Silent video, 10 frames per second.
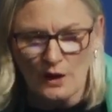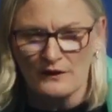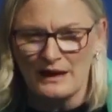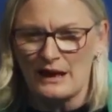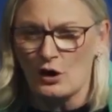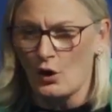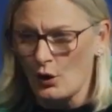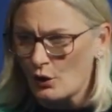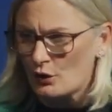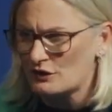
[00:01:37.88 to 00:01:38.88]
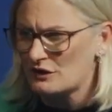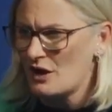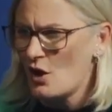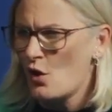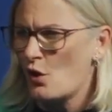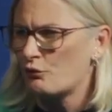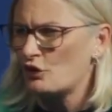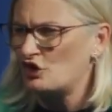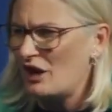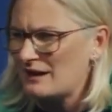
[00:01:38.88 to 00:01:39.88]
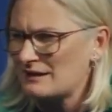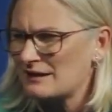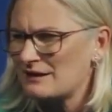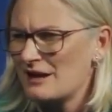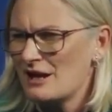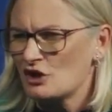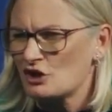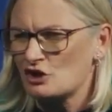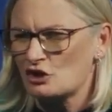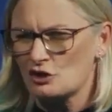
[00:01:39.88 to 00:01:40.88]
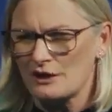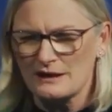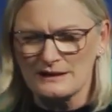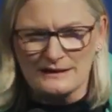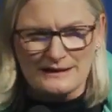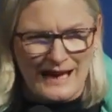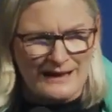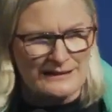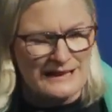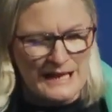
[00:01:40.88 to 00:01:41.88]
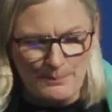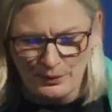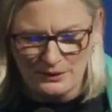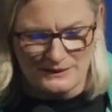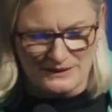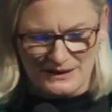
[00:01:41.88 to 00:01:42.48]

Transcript: of getting hurt or rejected just triggers and deepens